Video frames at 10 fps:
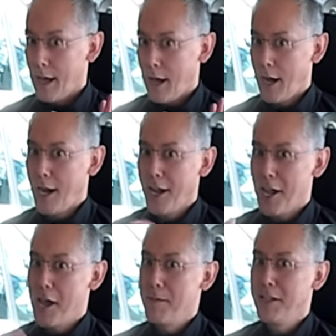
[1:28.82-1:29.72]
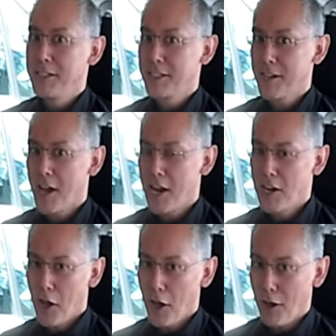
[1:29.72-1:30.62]
I am inside
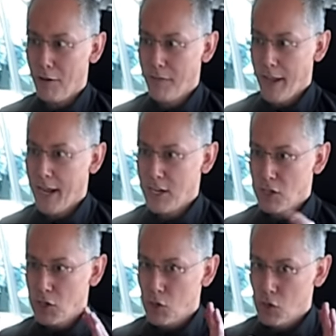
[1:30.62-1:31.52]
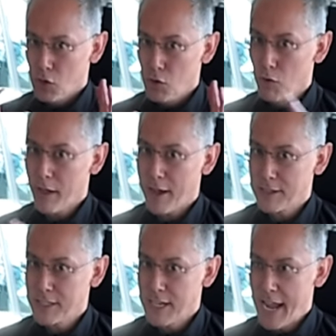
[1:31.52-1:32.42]
of a
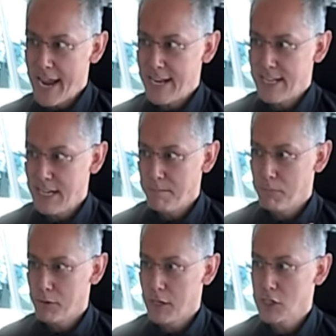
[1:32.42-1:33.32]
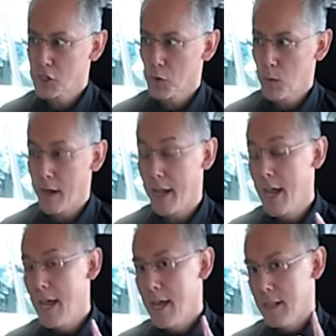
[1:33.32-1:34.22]
2018 Pleasureway
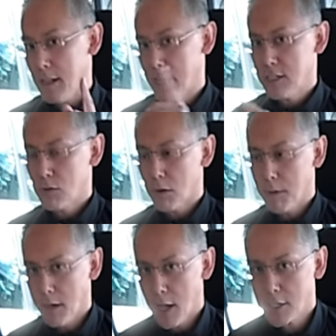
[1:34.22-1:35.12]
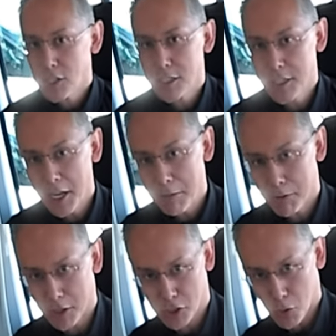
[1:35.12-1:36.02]
Lexor, but not just any
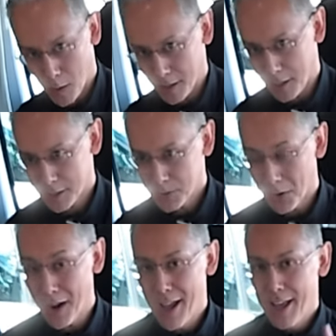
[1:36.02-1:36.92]
Pleasureway Lexor.